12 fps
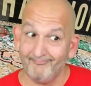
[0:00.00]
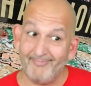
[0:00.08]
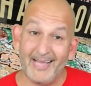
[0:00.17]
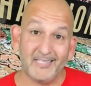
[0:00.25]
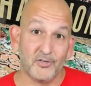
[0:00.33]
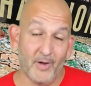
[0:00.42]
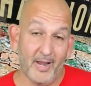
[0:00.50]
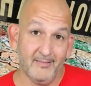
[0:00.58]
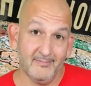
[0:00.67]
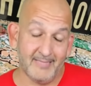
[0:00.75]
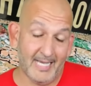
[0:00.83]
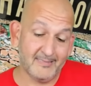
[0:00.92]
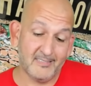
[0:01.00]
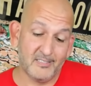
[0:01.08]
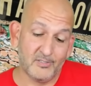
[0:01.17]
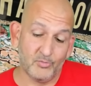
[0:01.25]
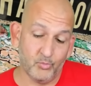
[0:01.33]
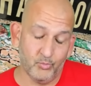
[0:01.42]
That's great.
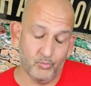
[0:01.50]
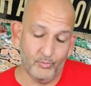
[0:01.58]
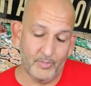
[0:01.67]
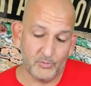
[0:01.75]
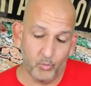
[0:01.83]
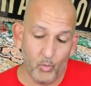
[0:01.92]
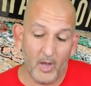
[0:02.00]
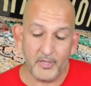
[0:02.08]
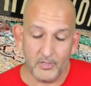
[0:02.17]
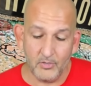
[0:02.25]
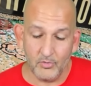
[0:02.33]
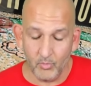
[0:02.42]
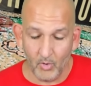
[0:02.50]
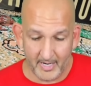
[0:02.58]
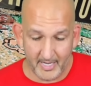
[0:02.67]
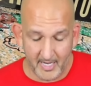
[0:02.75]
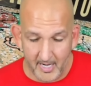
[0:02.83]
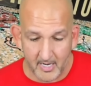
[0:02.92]
That's that's what you want
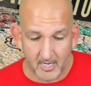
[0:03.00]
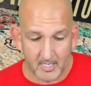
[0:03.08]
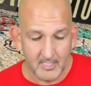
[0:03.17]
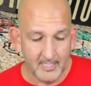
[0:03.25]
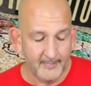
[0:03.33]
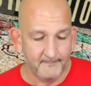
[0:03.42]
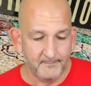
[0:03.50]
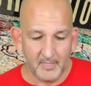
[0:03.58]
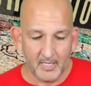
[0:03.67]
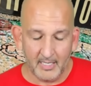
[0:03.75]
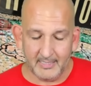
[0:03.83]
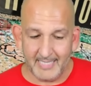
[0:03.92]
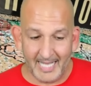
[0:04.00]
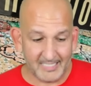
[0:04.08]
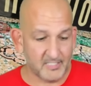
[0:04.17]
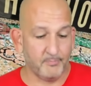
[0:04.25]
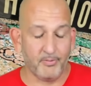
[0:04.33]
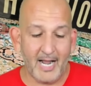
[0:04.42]
to hear not
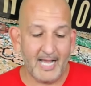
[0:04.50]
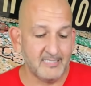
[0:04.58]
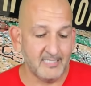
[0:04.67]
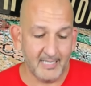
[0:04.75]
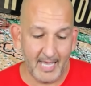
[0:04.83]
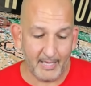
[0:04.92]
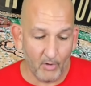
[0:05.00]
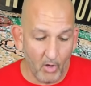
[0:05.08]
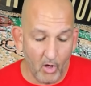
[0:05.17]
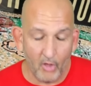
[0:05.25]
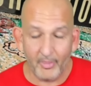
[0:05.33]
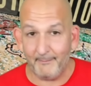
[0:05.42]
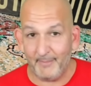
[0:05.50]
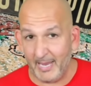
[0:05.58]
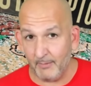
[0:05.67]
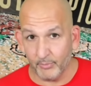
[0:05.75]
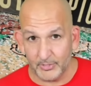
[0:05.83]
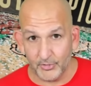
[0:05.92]
surprising at all that
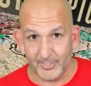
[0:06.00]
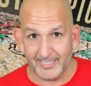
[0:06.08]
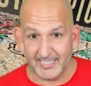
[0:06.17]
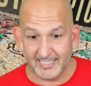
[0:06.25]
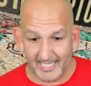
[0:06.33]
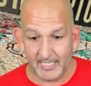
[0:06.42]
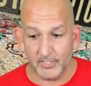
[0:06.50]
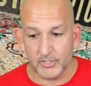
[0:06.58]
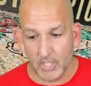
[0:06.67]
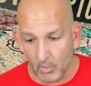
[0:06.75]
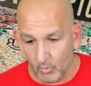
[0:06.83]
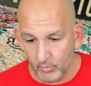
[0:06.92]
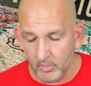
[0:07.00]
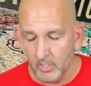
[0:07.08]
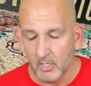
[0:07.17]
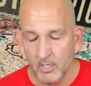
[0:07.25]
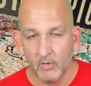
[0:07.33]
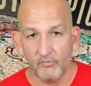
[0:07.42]
Payton Pritchard is setting the tone
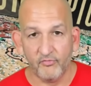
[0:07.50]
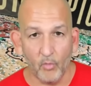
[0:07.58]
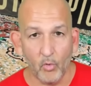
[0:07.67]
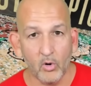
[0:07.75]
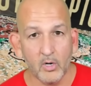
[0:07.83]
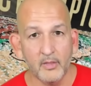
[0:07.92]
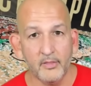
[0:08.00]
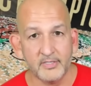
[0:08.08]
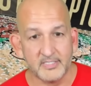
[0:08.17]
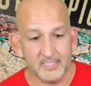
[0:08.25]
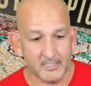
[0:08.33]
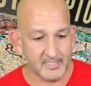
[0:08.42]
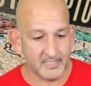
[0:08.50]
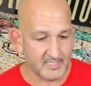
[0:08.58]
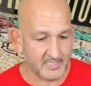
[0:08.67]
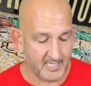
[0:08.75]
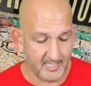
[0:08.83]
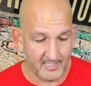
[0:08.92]
for the Celtics.
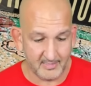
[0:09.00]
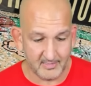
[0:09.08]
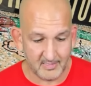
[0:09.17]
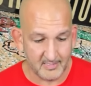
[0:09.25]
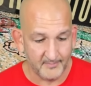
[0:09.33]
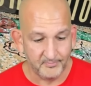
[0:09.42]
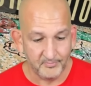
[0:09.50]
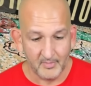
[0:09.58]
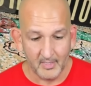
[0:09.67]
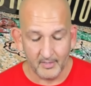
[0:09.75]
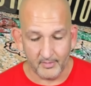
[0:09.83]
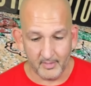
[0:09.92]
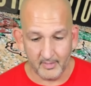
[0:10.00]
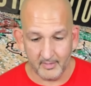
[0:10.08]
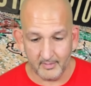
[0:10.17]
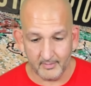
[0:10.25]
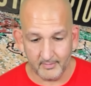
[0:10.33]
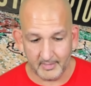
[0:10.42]
He's
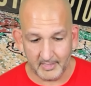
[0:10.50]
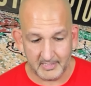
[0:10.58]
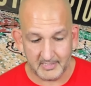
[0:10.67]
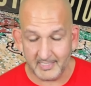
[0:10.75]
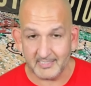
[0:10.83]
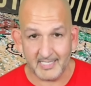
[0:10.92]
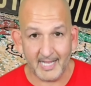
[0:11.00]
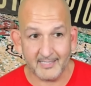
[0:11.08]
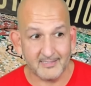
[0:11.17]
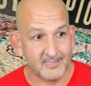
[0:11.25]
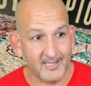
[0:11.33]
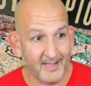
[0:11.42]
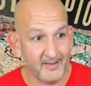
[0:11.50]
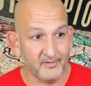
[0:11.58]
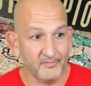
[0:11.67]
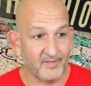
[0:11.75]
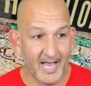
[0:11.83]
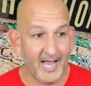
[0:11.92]
the, the he's the exact kind
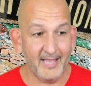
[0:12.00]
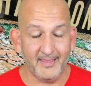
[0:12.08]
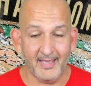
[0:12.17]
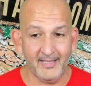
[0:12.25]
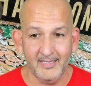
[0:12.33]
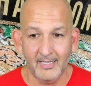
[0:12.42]
of guy that